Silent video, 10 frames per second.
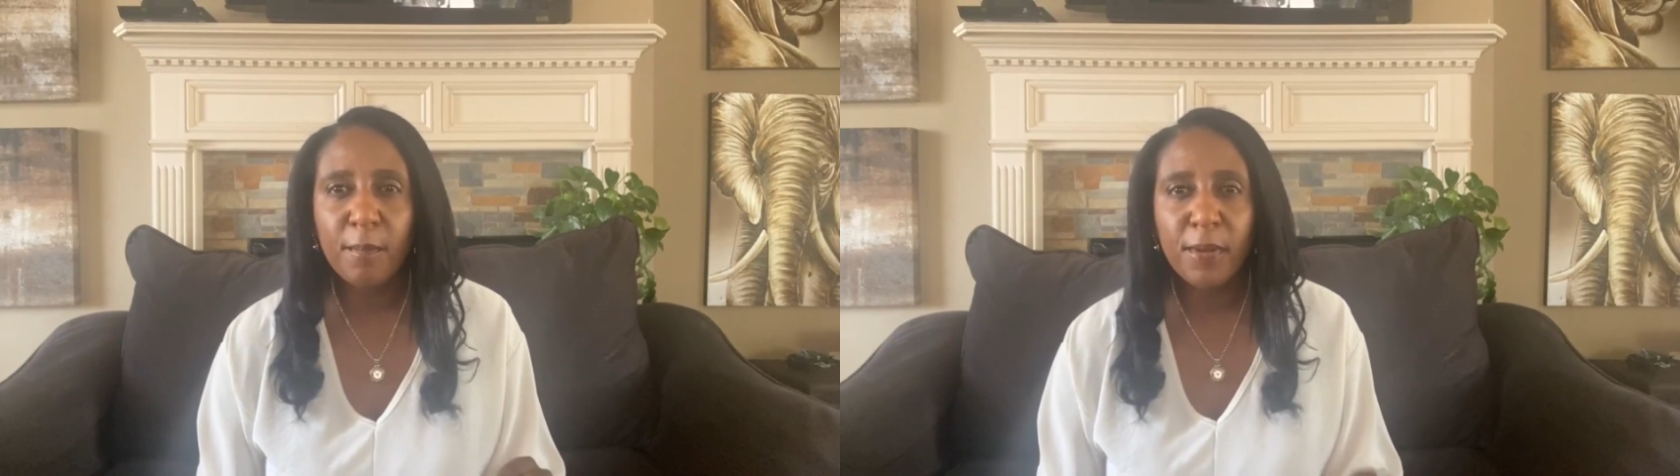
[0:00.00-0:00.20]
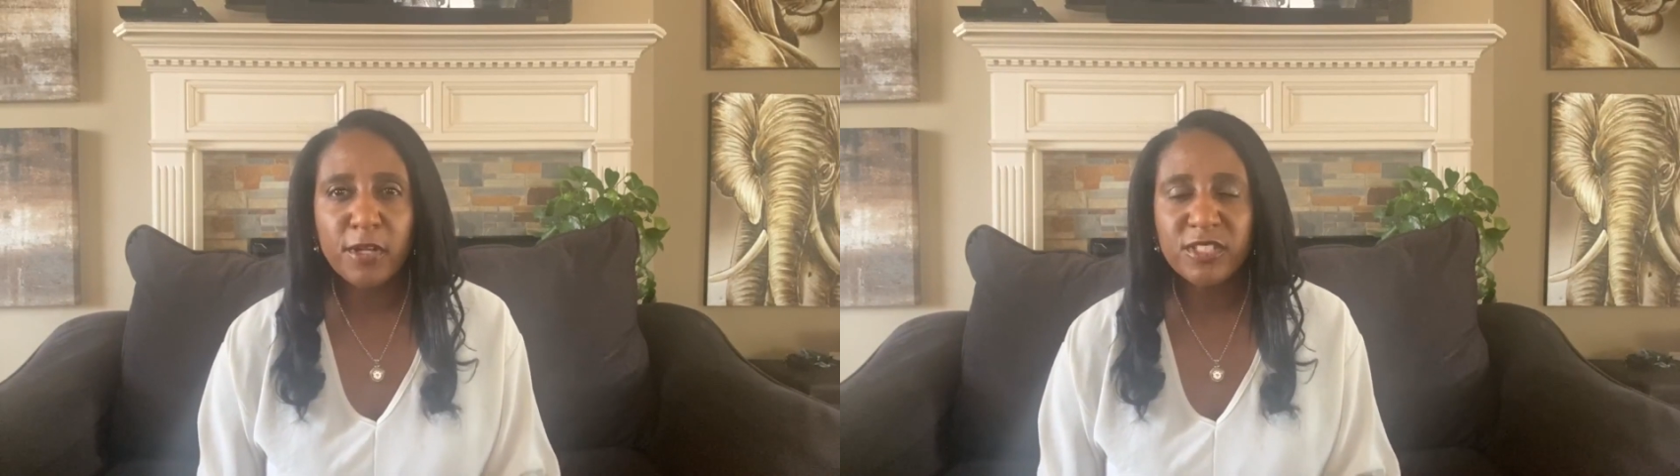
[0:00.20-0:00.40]

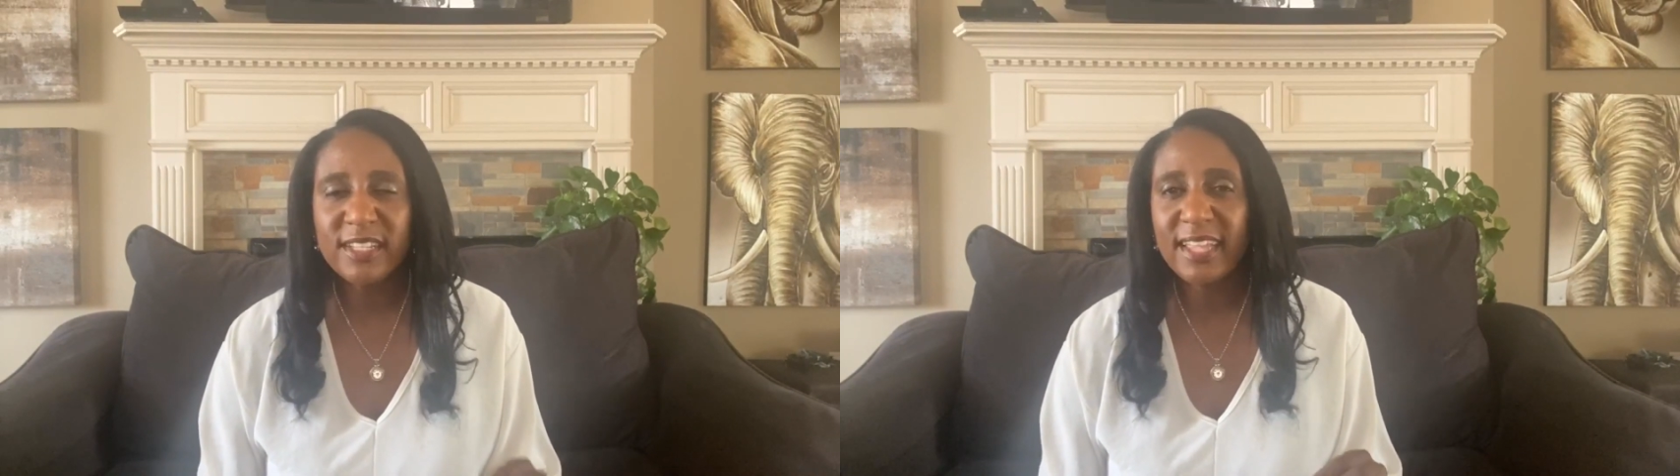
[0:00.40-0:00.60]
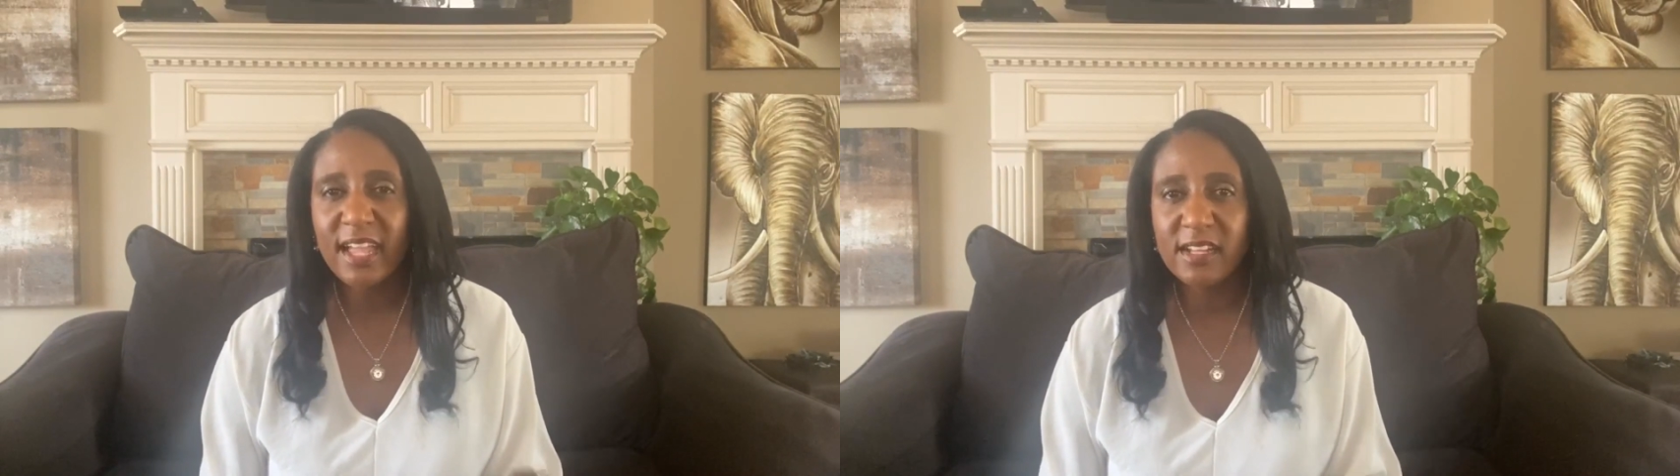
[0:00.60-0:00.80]
a
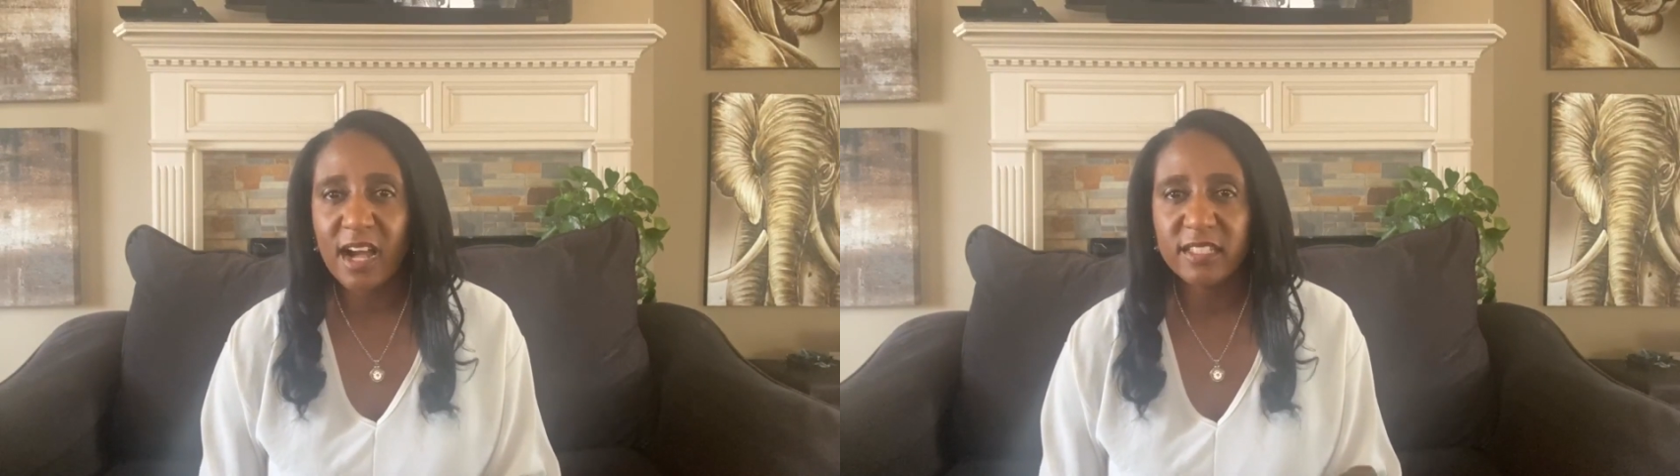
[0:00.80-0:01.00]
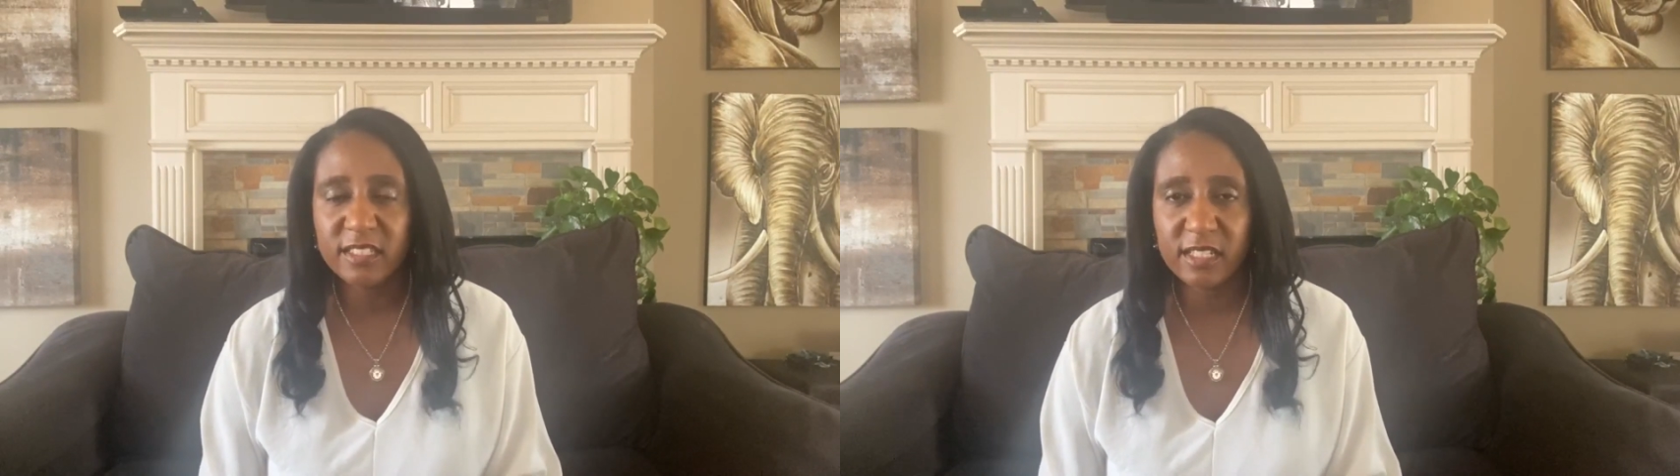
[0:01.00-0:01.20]
person
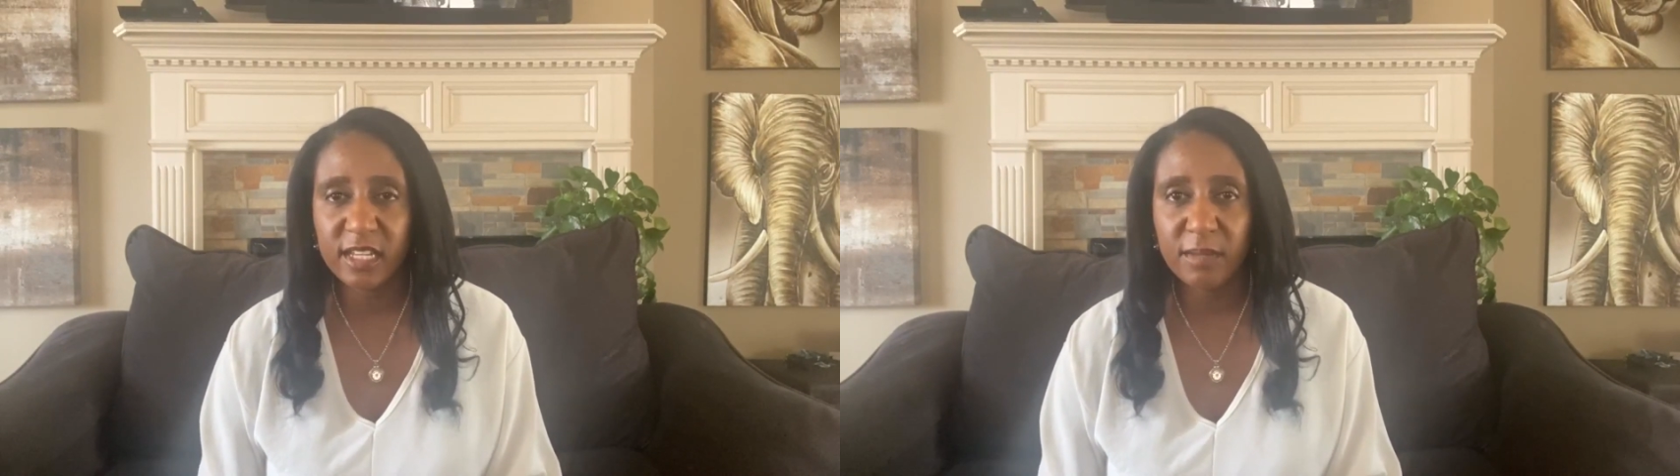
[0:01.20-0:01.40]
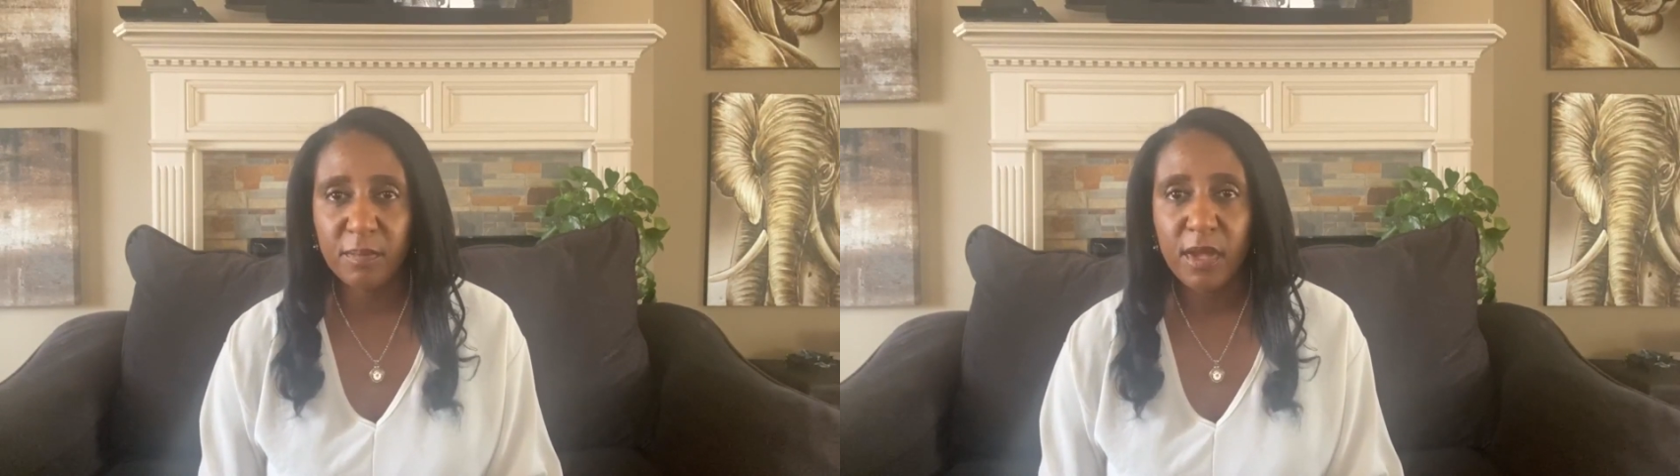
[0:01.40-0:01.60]
cannot
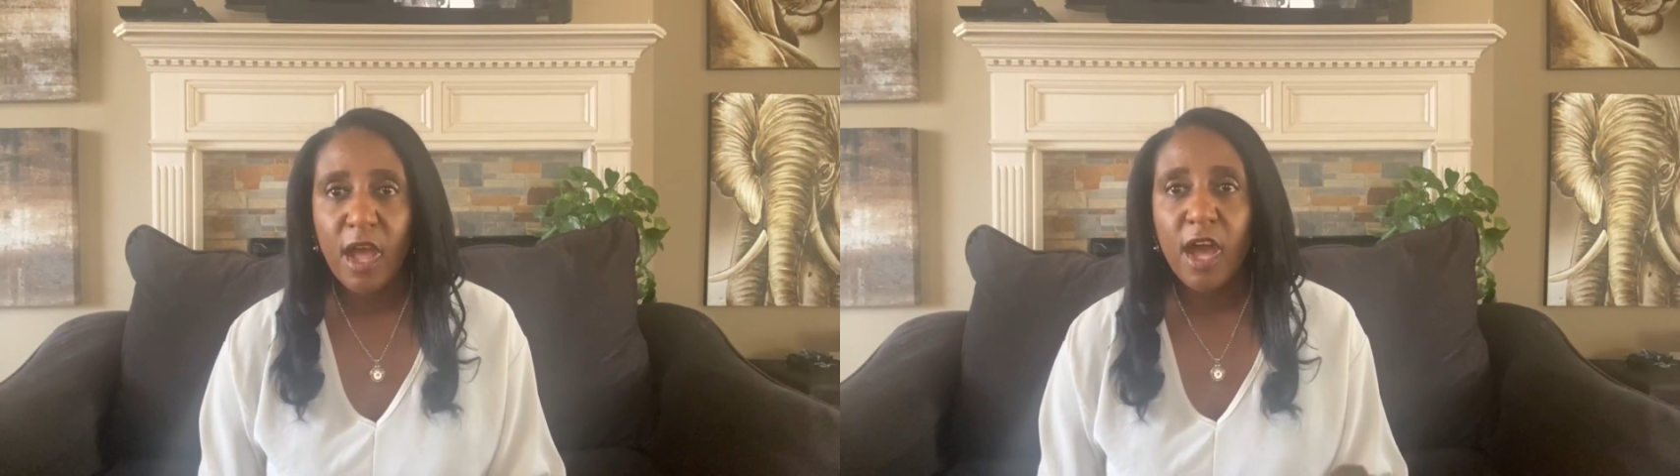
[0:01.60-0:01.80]
sleep.